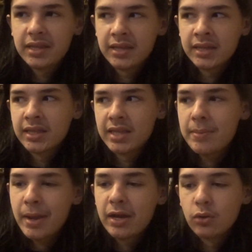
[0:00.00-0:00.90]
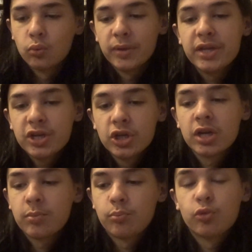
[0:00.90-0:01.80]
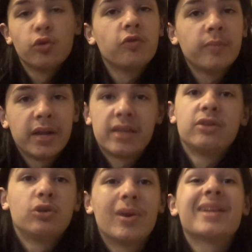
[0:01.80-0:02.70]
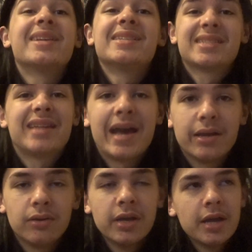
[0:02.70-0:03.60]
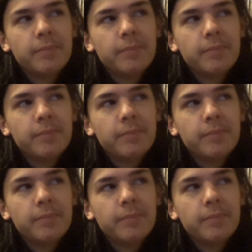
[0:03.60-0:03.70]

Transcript: think that they made a really good improvement on their directing style.